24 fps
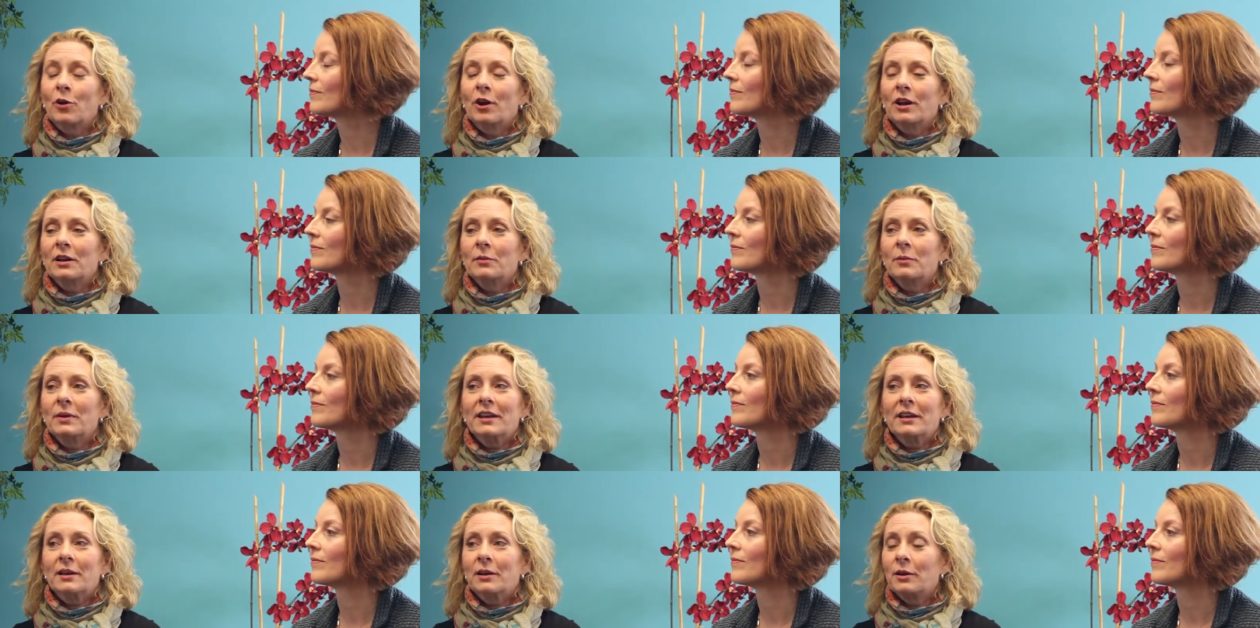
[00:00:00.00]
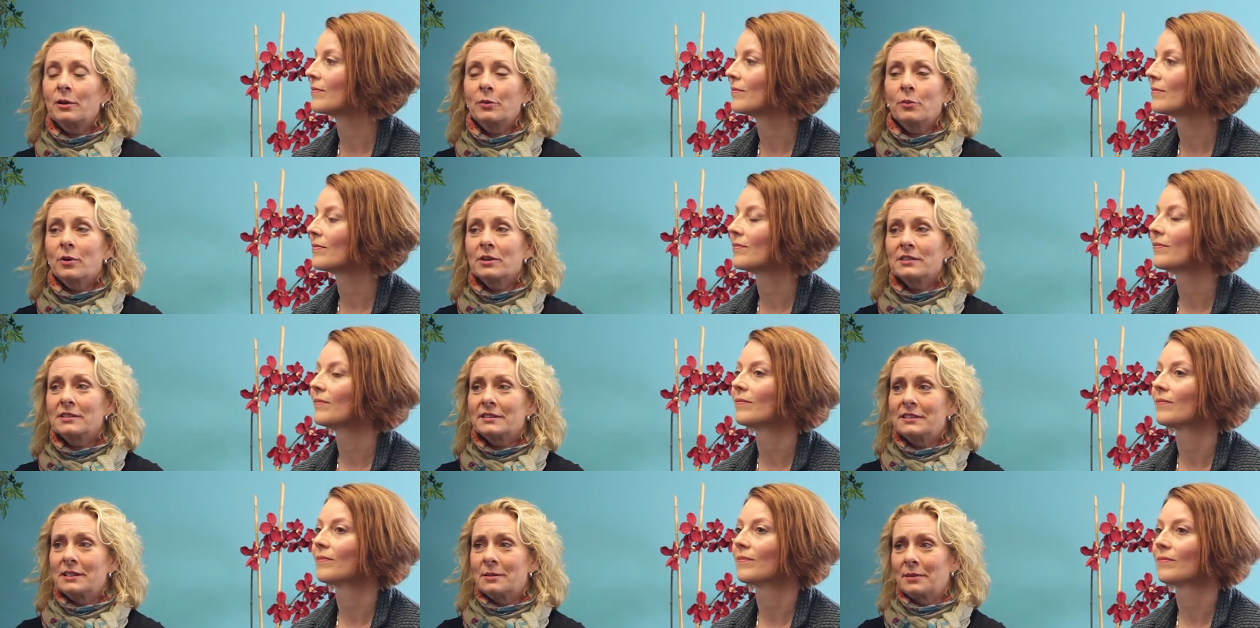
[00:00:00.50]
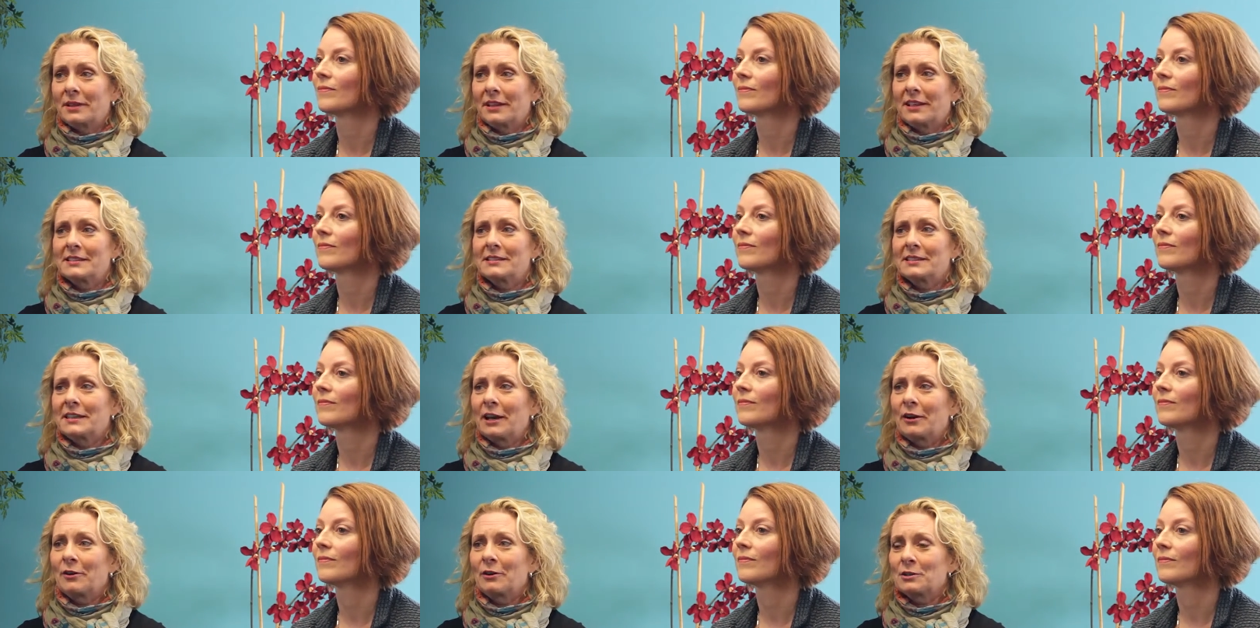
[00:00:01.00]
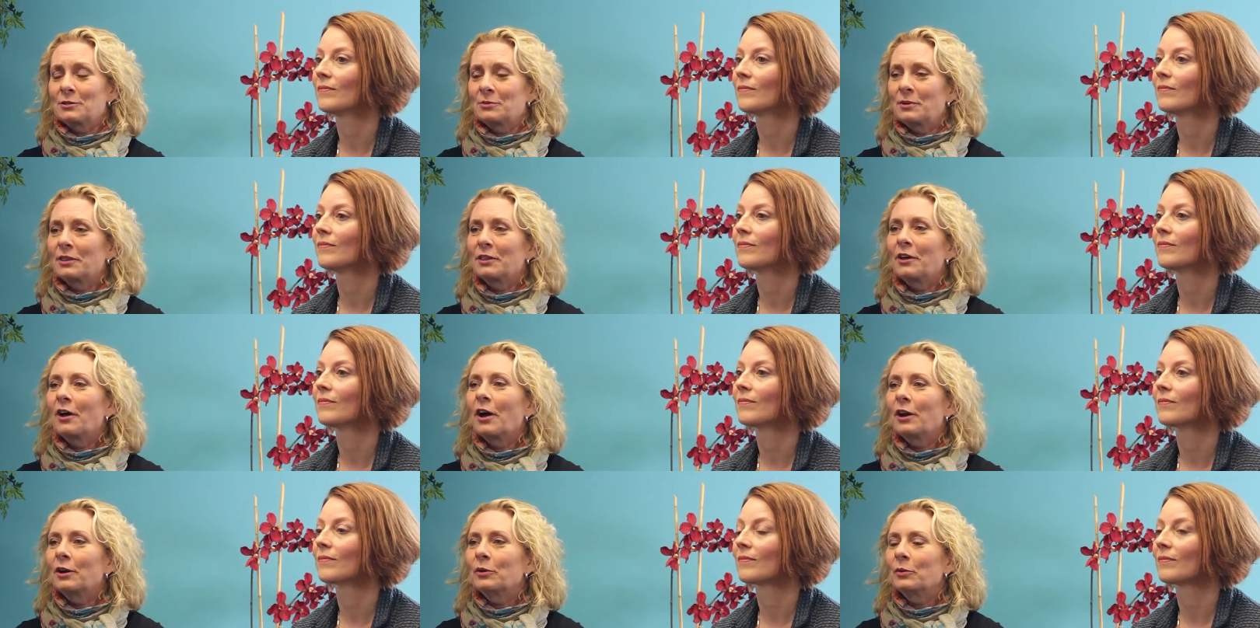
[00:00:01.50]
Speaker 1: I mean, and it wasn't typically as scary as we
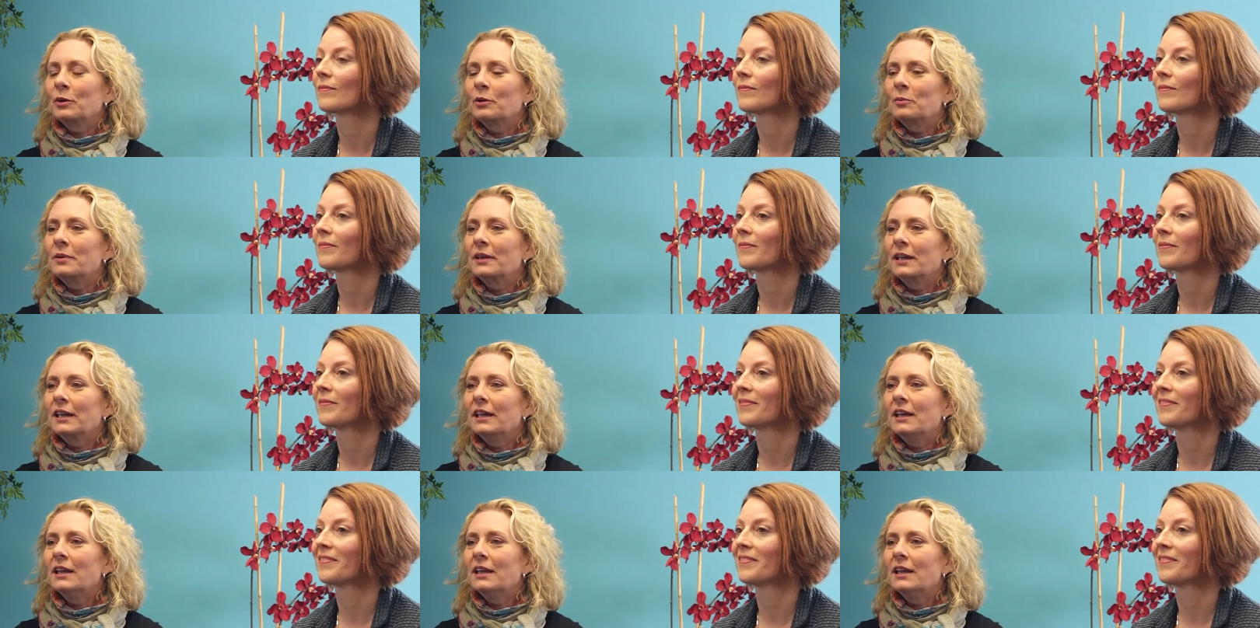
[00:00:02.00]
thought it would be.